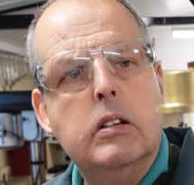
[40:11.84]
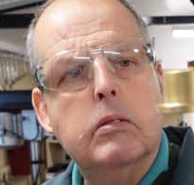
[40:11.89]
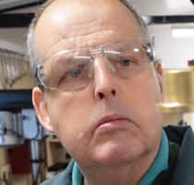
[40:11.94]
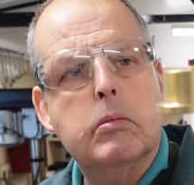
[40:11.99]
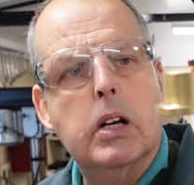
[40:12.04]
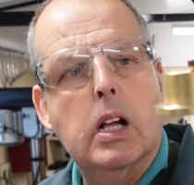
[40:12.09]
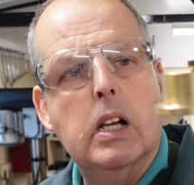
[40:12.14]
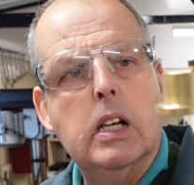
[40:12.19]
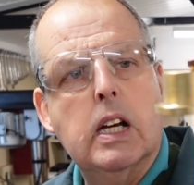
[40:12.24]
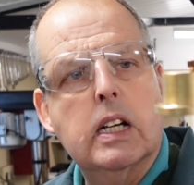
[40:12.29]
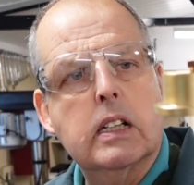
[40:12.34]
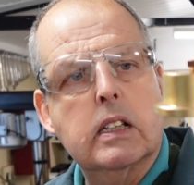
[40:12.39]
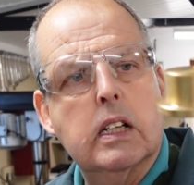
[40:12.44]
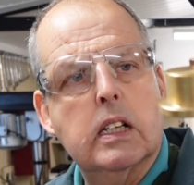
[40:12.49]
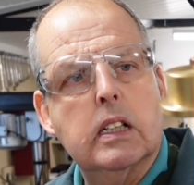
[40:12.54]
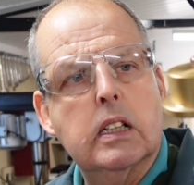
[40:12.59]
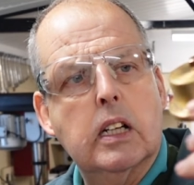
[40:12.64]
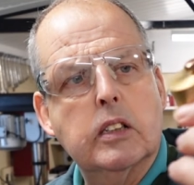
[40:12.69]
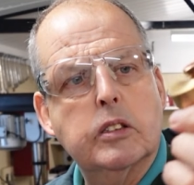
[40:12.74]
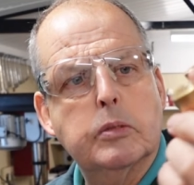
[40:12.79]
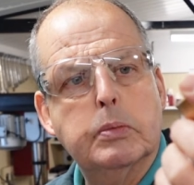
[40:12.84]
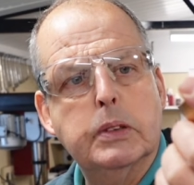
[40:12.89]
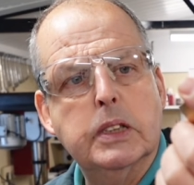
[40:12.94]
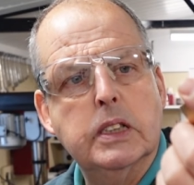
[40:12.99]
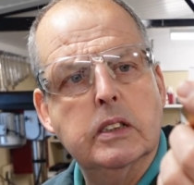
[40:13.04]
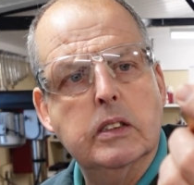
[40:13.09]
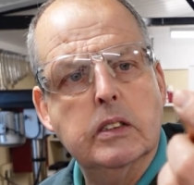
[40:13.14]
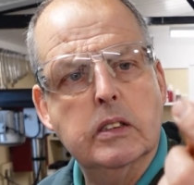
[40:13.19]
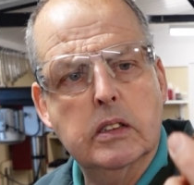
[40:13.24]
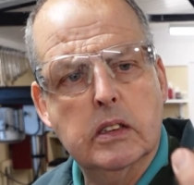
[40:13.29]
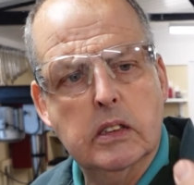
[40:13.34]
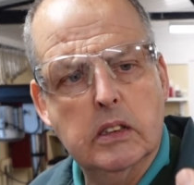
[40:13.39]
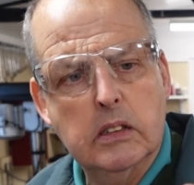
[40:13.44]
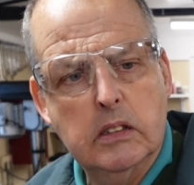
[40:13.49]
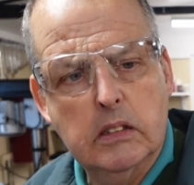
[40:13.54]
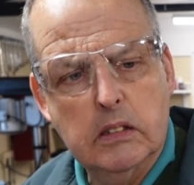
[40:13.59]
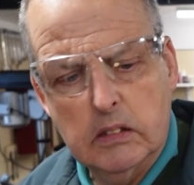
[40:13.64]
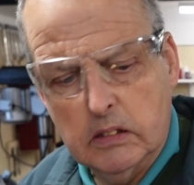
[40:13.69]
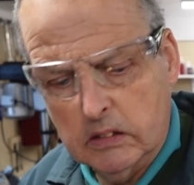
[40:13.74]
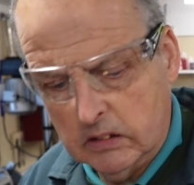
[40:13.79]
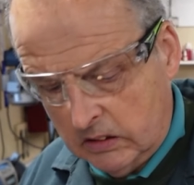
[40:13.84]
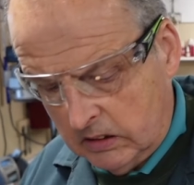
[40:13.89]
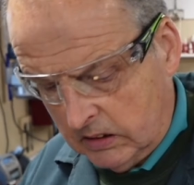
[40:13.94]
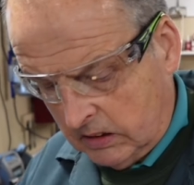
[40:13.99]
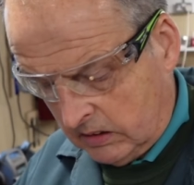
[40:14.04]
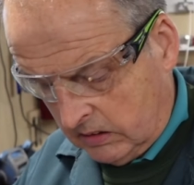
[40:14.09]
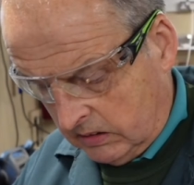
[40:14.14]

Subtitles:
But I like that, that's pretty good. That's